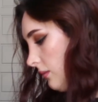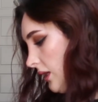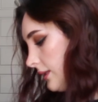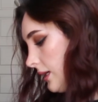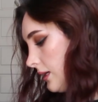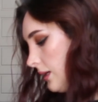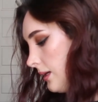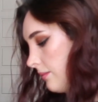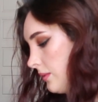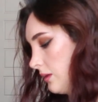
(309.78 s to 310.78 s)
my
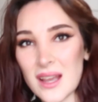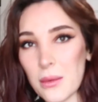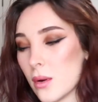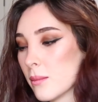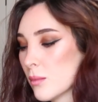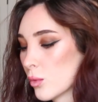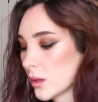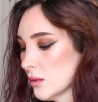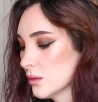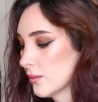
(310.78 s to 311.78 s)
time, I want to be more
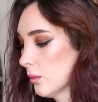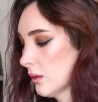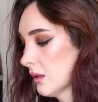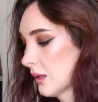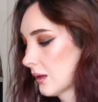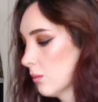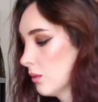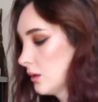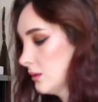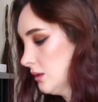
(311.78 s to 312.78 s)
useful with it. Like I
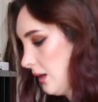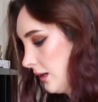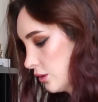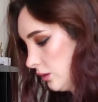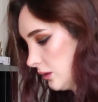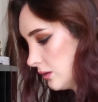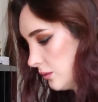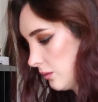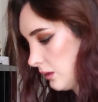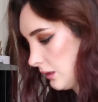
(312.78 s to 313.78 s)
want to actually
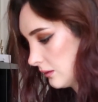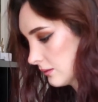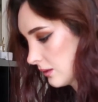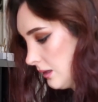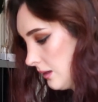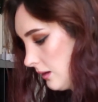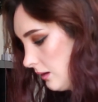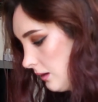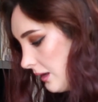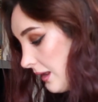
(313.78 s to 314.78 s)
do things
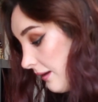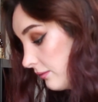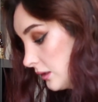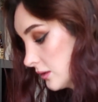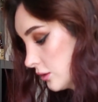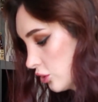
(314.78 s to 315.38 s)
and have things to